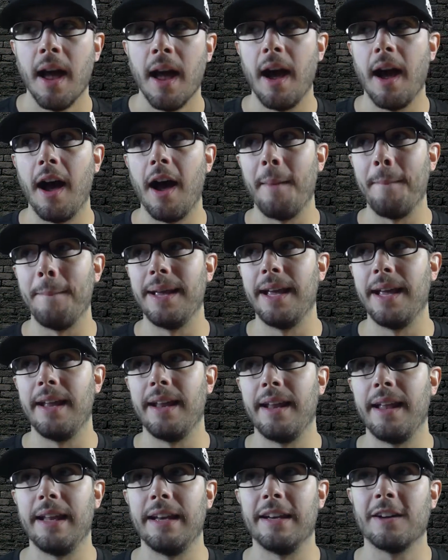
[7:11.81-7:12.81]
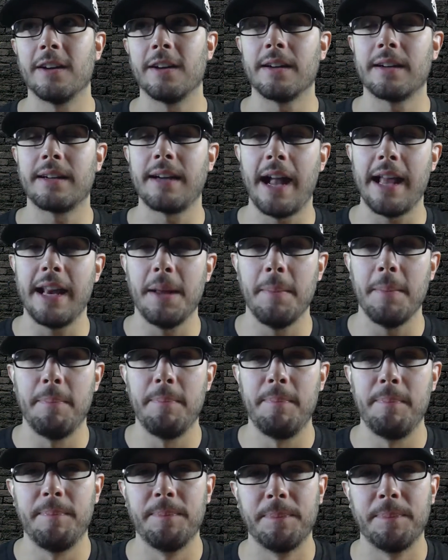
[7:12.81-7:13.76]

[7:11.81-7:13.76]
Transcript: And her kind of